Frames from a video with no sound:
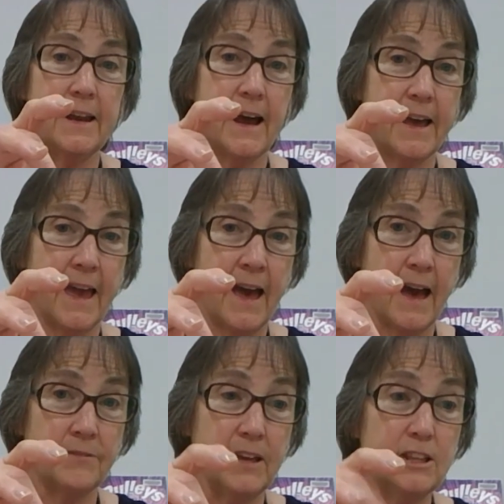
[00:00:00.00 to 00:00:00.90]
I
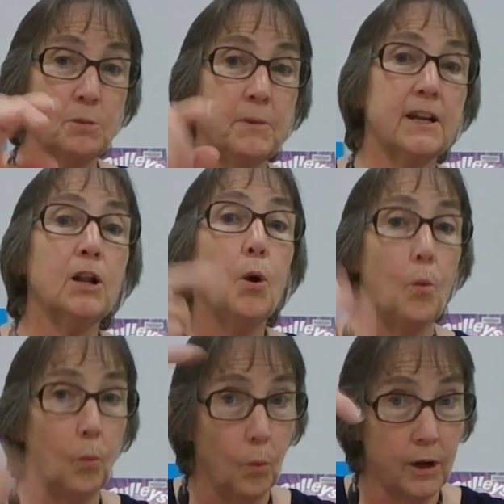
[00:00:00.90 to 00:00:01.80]
have in the middle
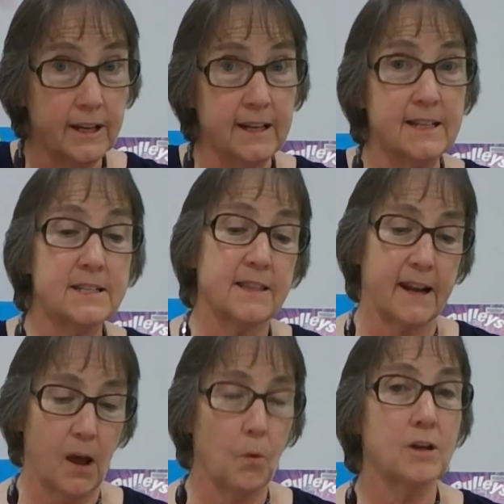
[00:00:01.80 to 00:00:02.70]
what it is that
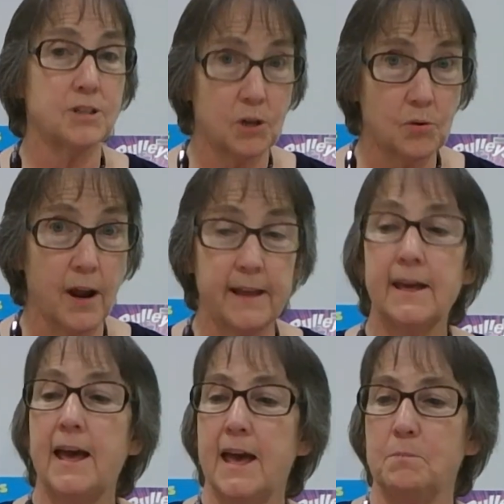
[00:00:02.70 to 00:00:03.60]
I want to crank
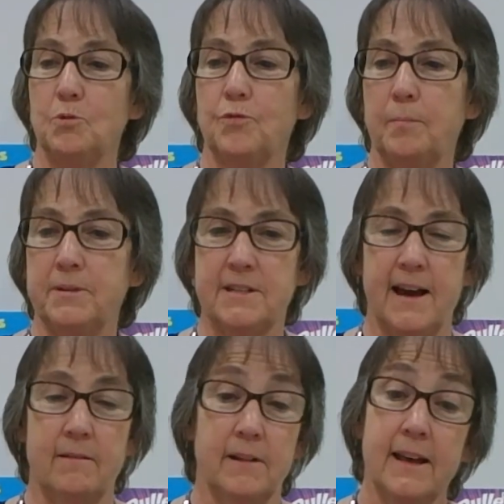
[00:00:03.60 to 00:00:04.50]
and move up and
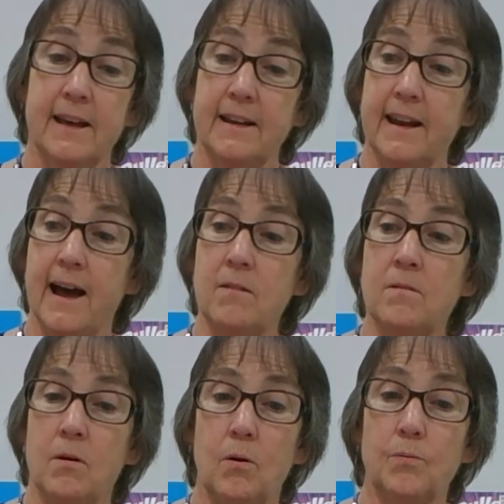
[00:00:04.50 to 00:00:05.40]
down. Now,
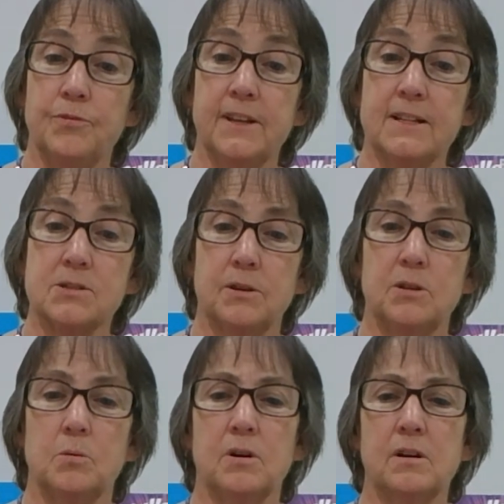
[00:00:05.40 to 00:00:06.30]
hopefully it's going
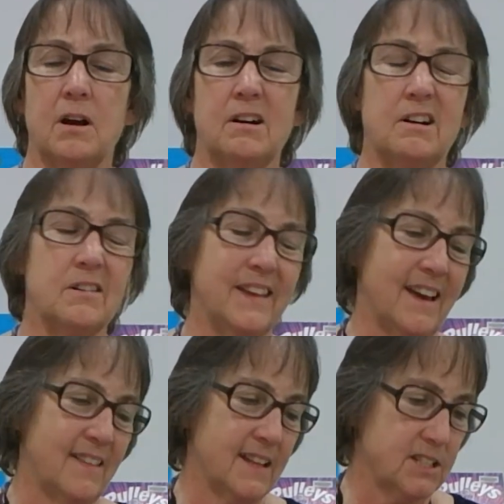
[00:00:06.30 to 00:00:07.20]
to work. Oh
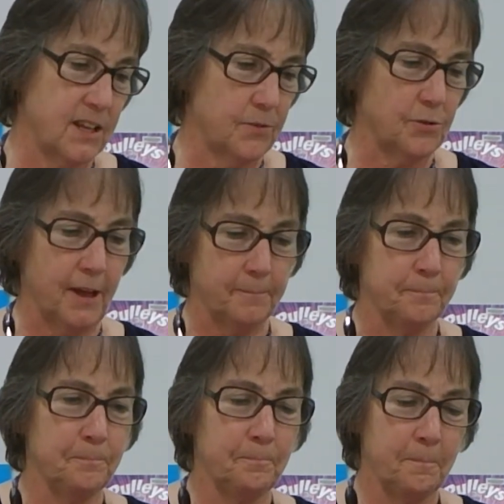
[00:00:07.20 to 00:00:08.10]
yeah, that's the other thing.
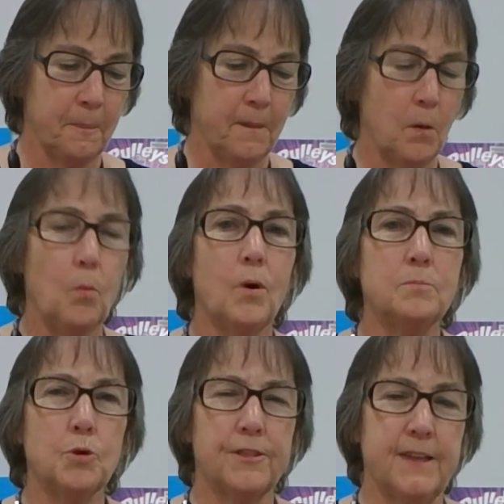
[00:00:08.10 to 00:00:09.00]
One
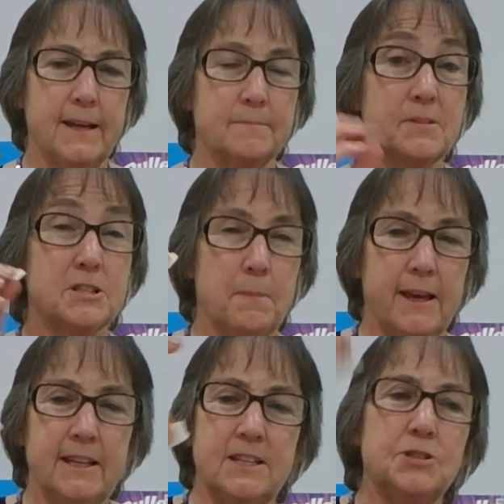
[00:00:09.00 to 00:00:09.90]
more thing to make
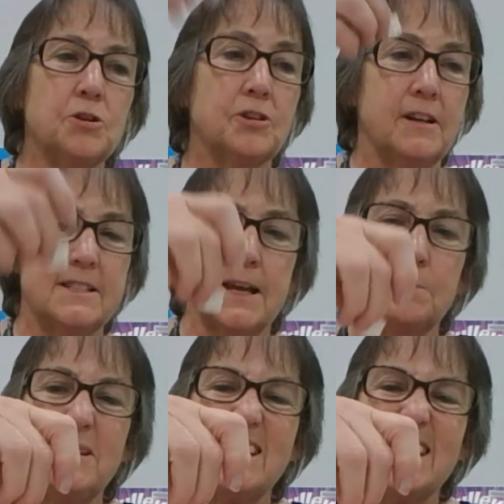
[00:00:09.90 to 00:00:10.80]
it easier, I'm going to take a
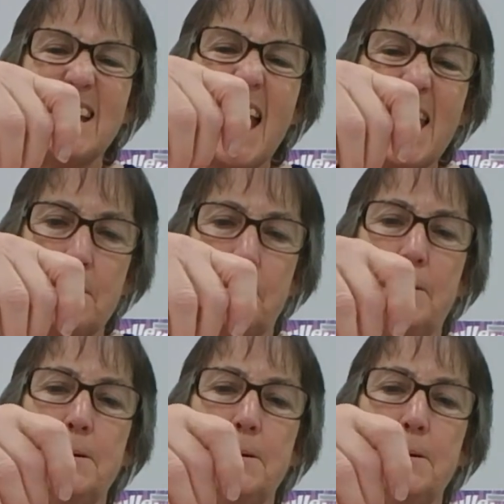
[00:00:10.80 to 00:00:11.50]
piece of tape